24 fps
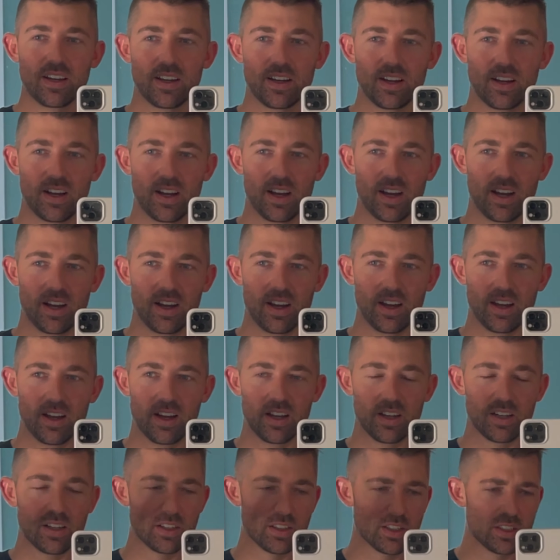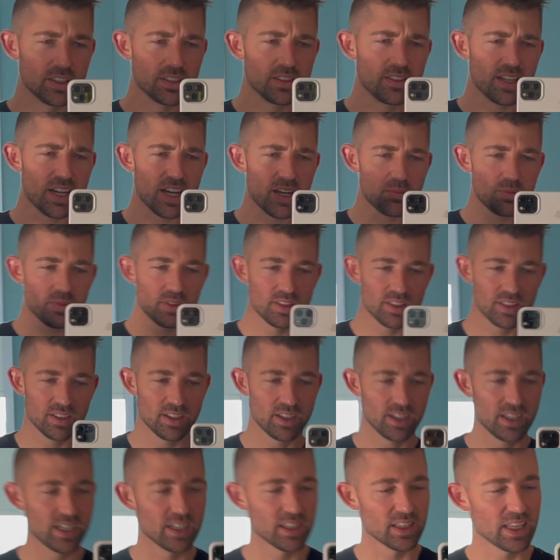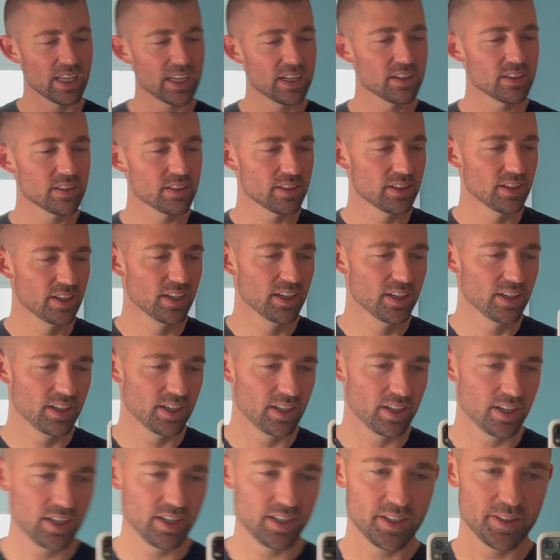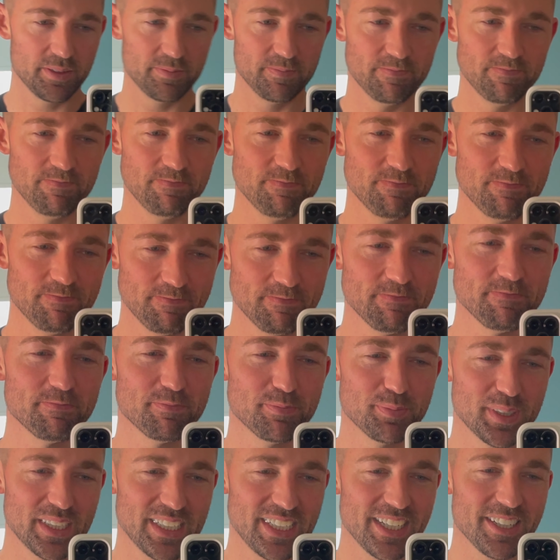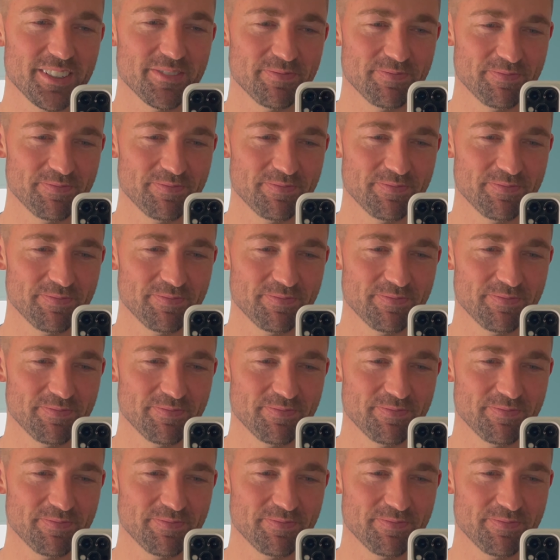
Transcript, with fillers: uh, Good Times in Atlanta. Um, but yeah,